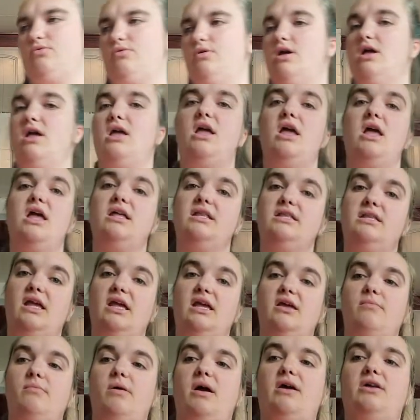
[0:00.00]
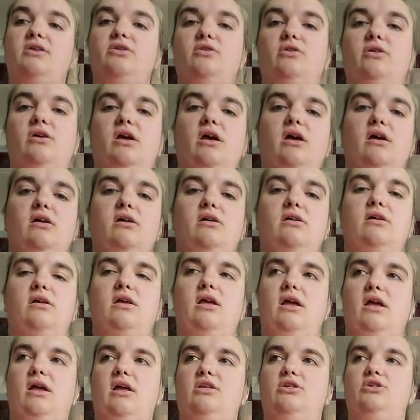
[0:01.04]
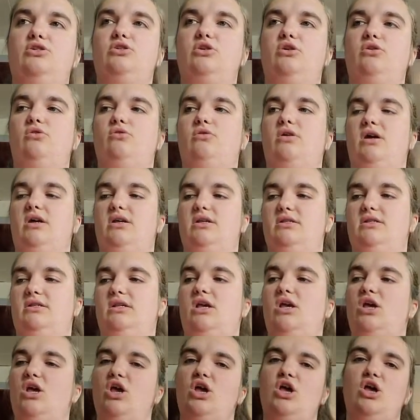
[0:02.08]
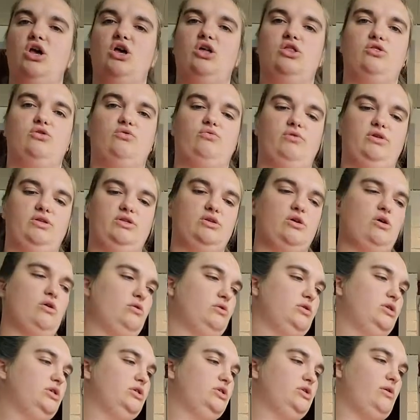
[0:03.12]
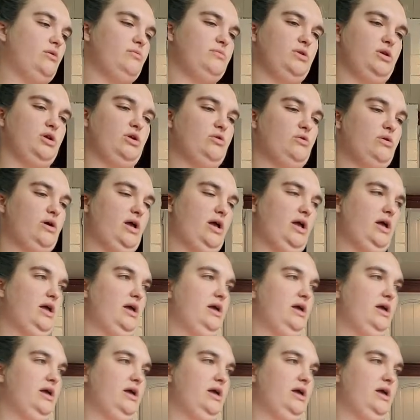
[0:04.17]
I will take it back to you and show you guys the result. So I'm going to go